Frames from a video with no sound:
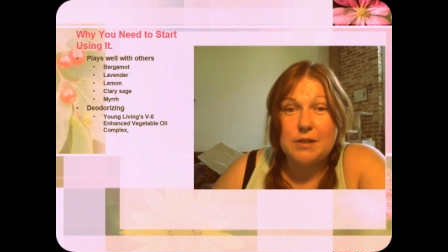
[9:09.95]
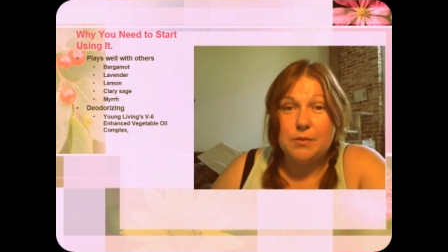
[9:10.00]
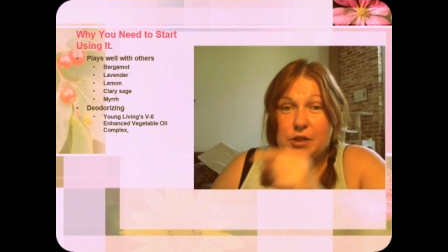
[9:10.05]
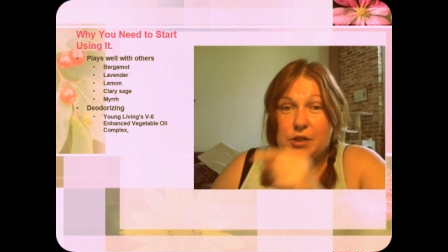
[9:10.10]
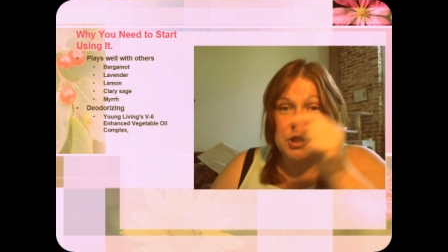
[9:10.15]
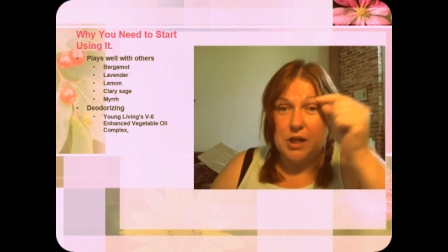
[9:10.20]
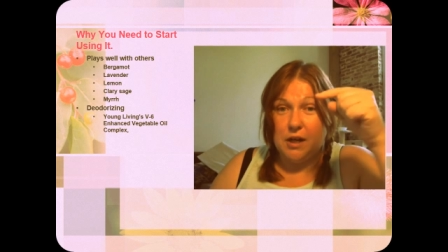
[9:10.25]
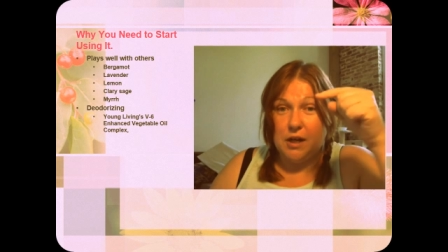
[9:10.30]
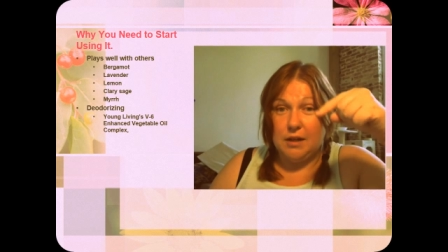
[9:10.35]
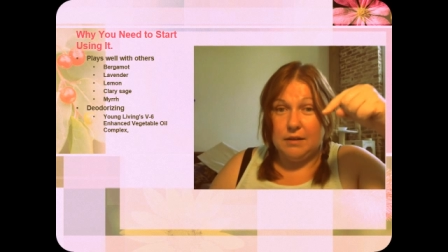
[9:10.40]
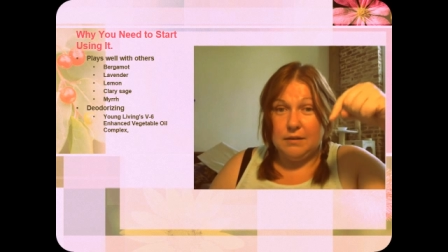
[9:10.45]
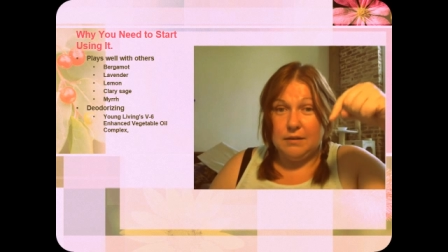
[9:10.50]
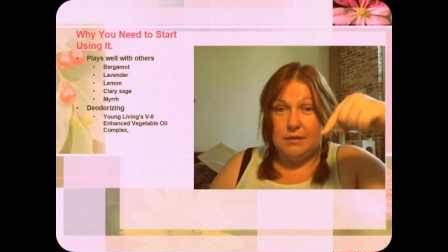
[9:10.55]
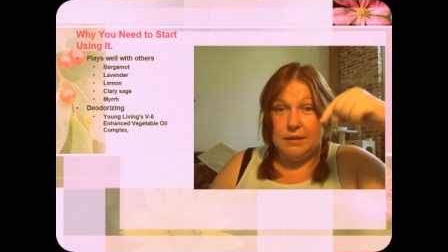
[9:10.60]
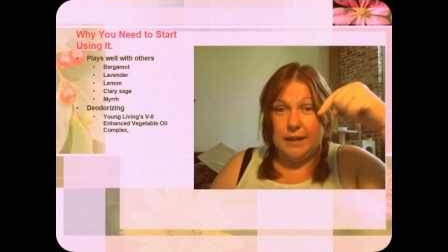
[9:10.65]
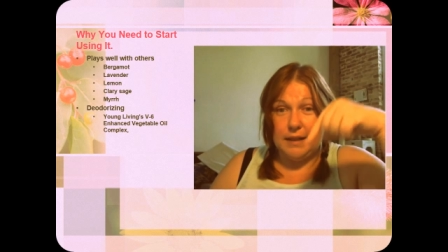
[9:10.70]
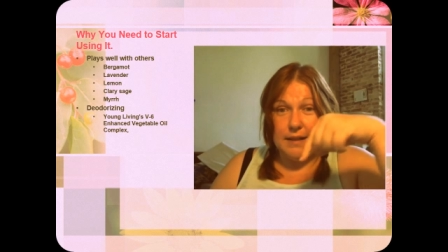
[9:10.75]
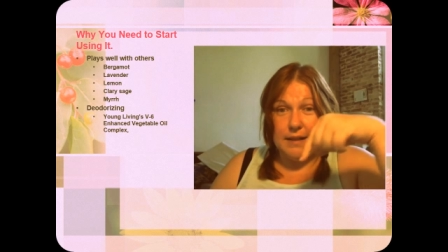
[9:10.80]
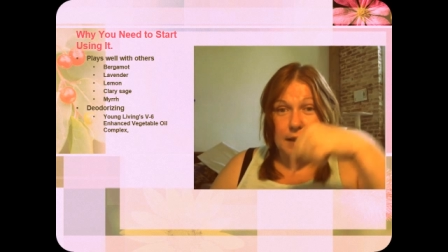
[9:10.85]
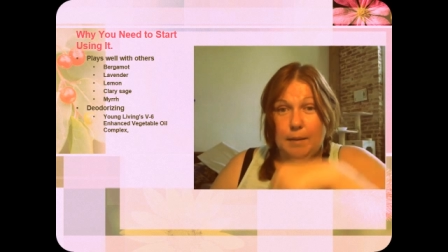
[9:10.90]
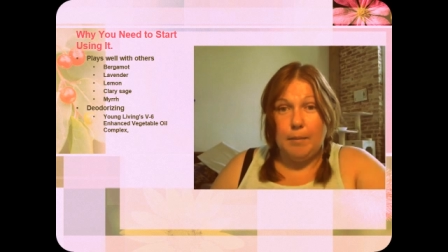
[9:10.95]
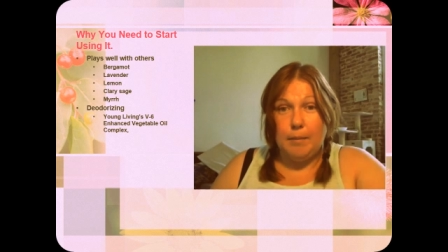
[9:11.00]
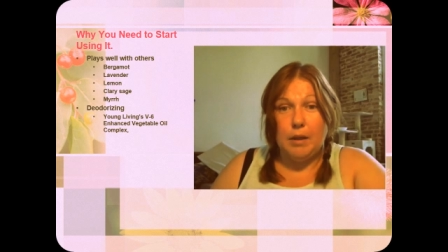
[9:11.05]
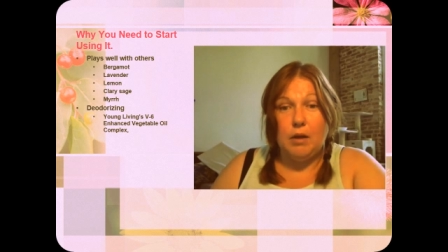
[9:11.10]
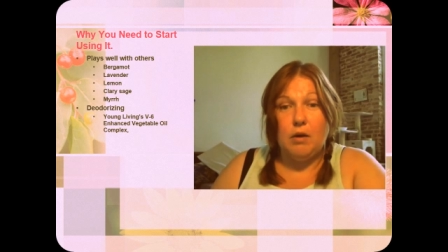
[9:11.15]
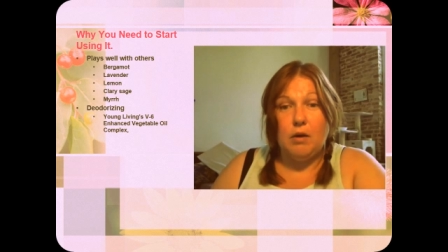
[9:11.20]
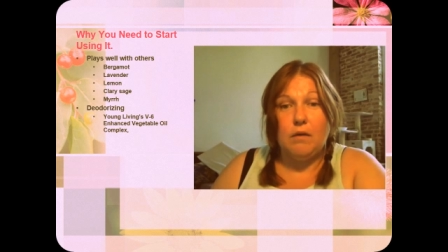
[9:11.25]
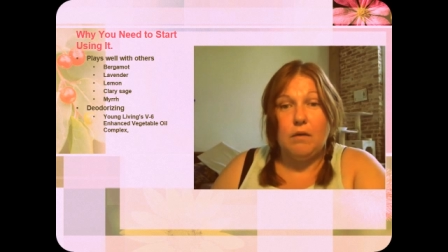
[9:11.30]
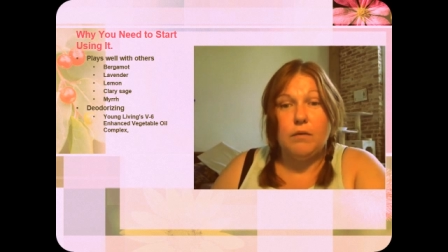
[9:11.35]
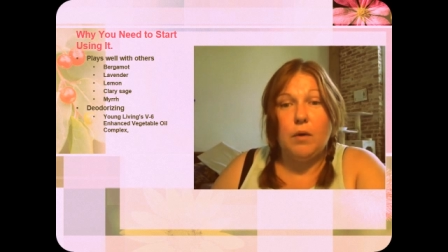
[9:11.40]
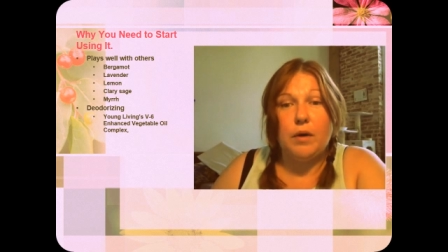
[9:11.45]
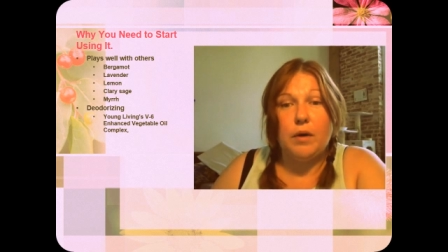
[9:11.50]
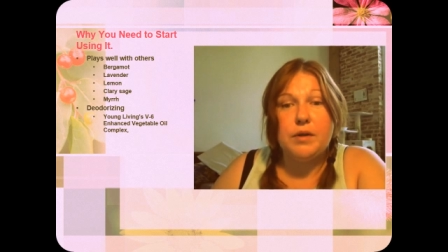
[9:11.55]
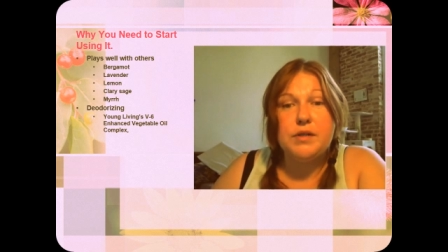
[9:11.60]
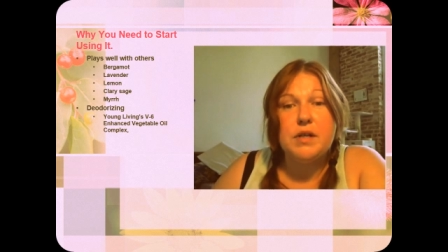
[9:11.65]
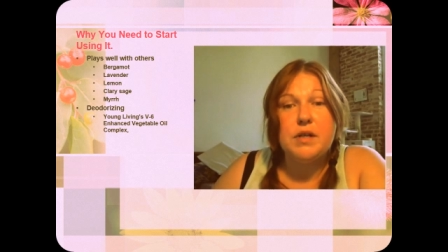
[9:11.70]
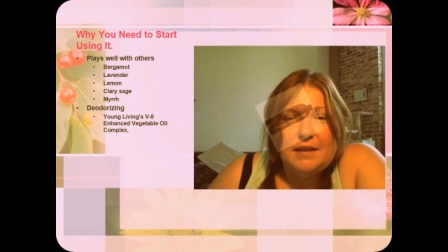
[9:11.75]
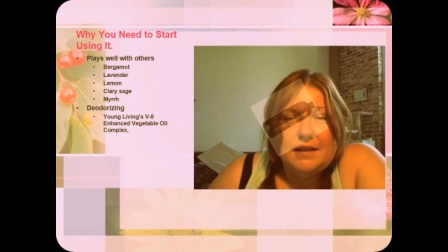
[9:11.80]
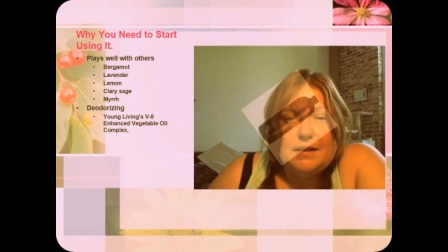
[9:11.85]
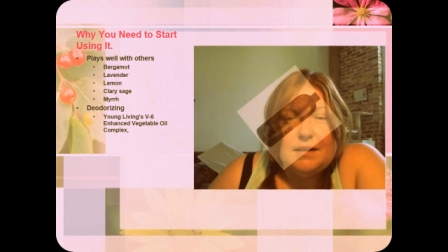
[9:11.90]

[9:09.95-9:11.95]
which I'll link down below, of course.